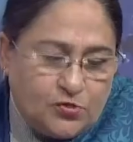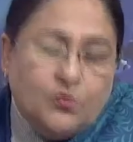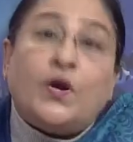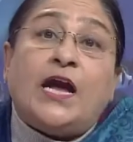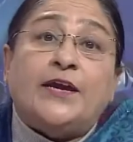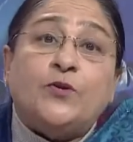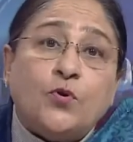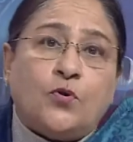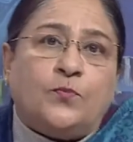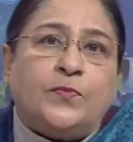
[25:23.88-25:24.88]
So I
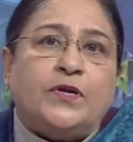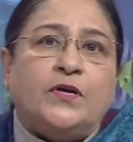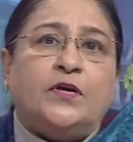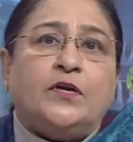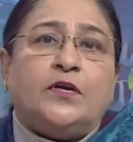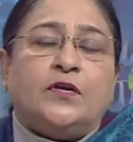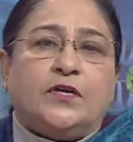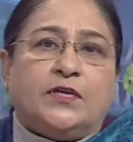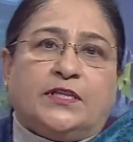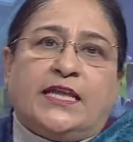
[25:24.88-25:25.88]
hope
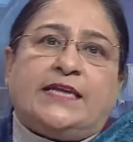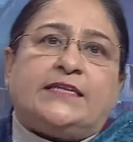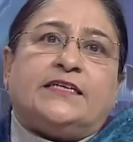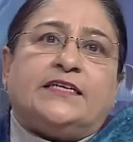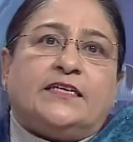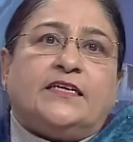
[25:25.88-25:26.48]
that